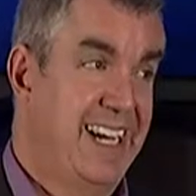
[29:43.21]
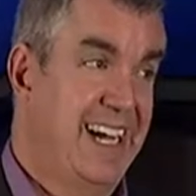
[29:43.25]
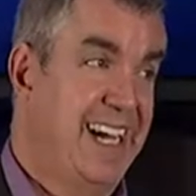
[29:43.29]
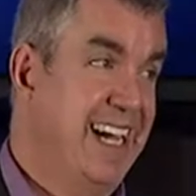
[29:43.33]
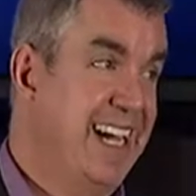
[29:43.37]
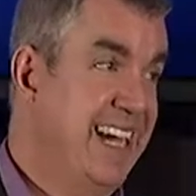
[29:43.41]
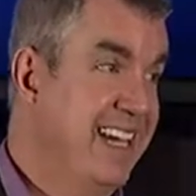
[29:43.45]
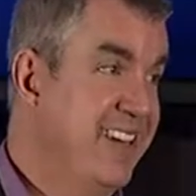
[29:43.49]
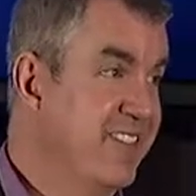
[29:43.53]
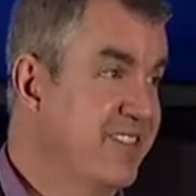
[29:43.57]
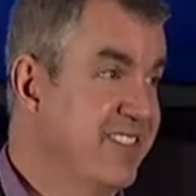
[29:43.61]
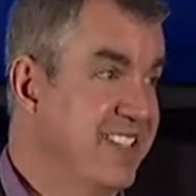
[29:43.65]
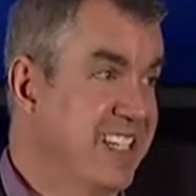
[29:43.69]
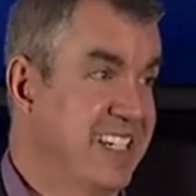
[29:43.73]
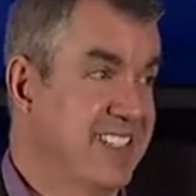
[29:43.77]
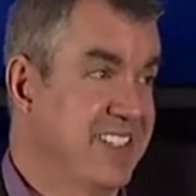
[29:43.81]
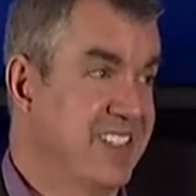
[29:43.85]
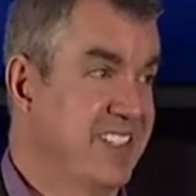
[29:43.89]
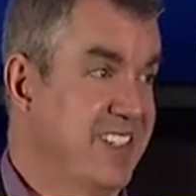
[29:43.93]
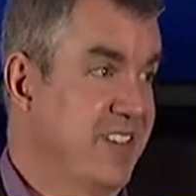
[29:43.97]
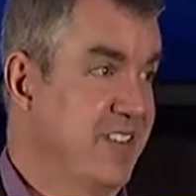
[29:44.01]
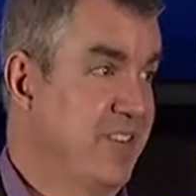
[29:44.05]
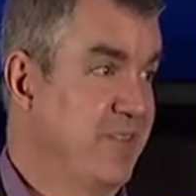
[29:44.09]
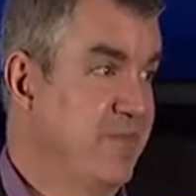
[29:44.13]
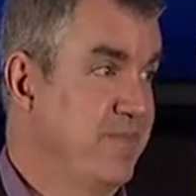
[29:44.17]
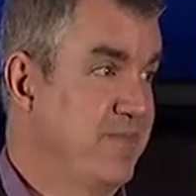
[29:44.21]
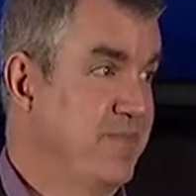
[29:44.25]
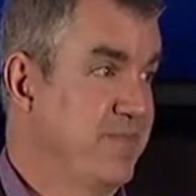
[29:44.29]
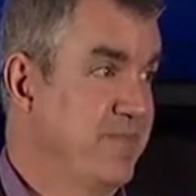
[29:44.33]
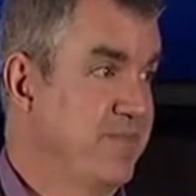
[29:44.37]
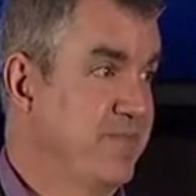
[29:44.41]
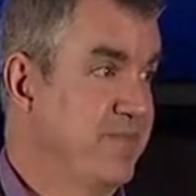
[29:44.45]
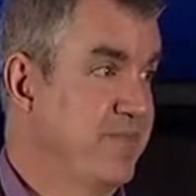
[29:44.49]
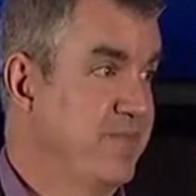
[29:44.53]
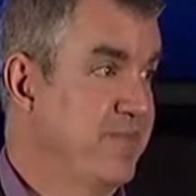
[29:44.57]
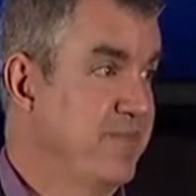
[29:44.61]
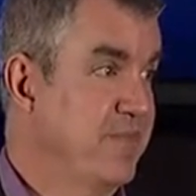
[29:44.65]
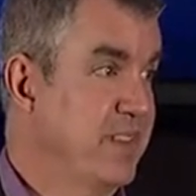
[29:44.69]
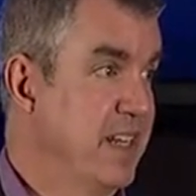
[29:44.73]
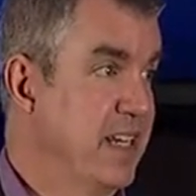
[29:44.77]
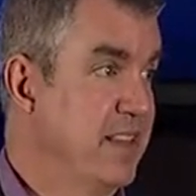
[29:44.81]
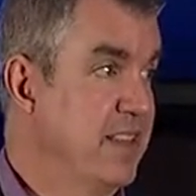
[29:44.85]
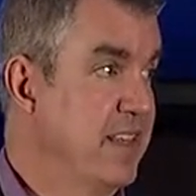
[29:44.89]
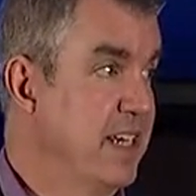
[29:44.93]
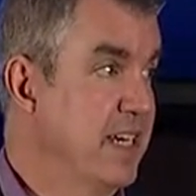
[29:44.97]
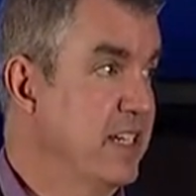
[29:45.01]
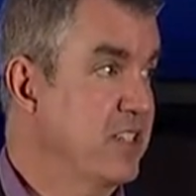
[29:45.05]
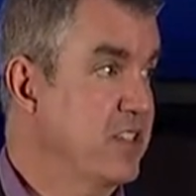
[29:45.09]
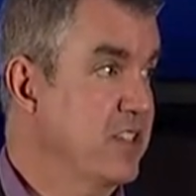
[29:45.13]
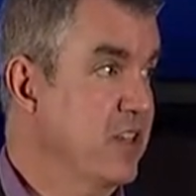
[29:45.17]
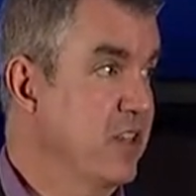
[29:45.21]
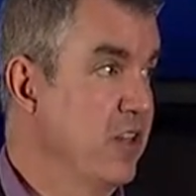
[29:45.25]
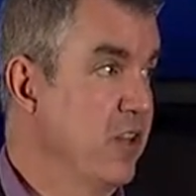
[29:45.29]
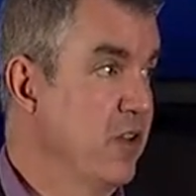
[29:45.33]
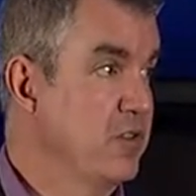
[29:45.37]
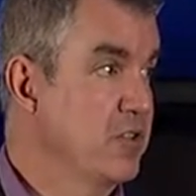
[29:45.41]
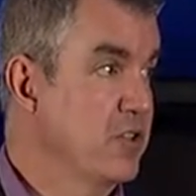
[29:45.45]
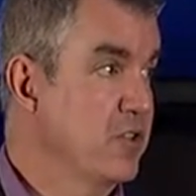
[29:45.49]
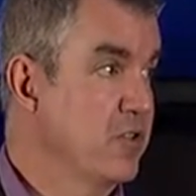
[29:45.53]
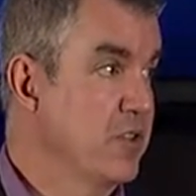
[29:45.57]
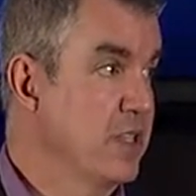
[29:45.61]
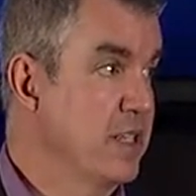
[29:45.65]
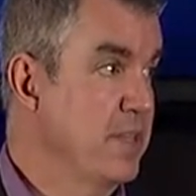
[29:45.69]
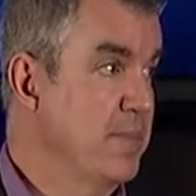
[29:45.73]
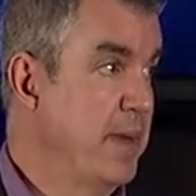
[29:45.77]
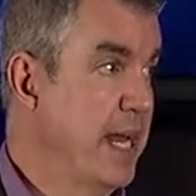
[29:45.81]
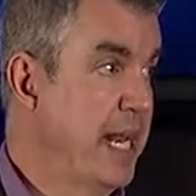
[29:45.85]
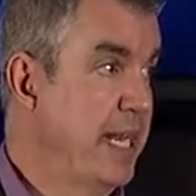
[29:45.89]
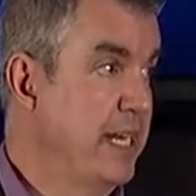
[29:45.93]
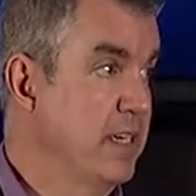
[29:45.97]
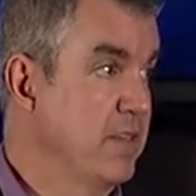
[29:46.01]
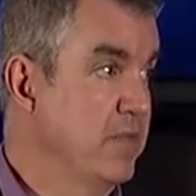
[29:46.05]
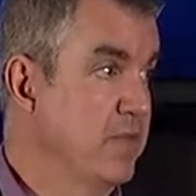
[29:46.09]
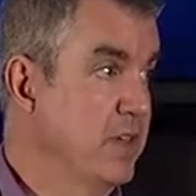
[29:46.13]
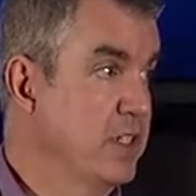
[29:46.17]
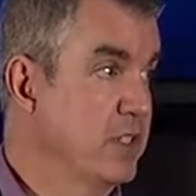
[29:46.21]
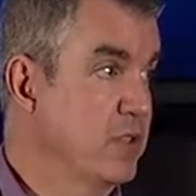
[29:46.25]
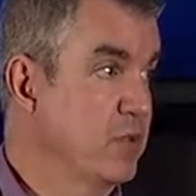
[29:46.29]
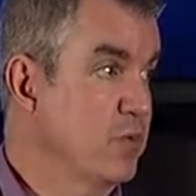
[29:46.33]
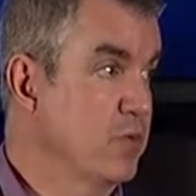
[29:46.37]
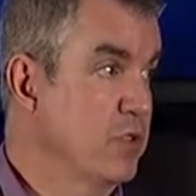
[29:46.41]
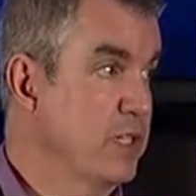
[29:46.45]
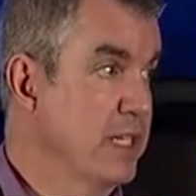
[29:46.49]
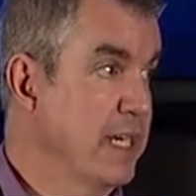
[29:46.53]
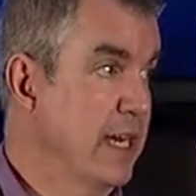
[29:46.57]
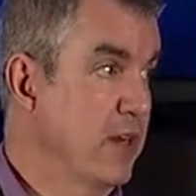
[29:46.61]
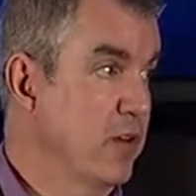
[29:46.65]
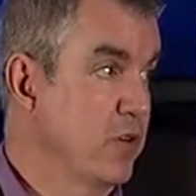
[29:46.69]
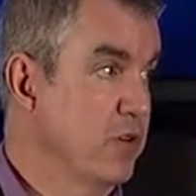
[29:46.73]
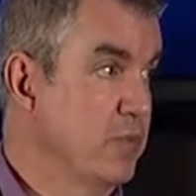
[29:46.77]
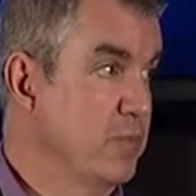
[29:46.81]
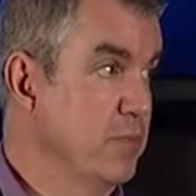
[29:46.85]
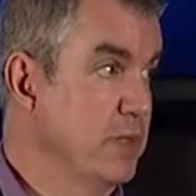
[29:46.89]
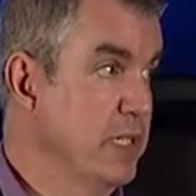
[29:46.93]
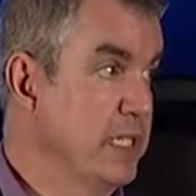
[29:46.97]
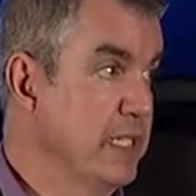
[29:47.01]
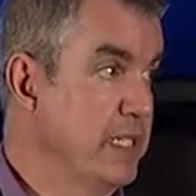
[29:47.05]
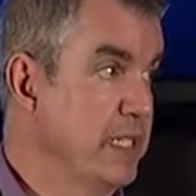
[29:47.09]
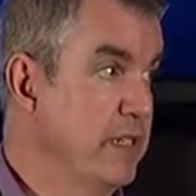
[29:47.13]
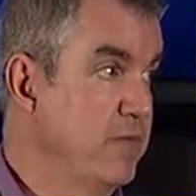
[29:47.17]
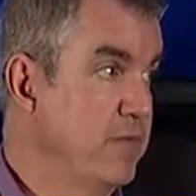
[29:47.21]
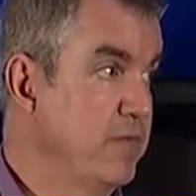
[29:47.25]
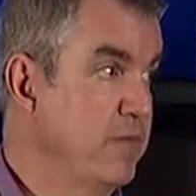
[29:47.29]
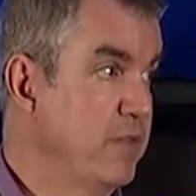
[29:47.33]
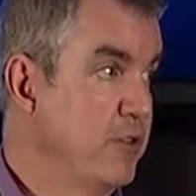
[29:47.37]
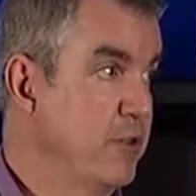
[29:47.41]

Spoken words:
I don't think so. I think it's closer than many of us would care to believe.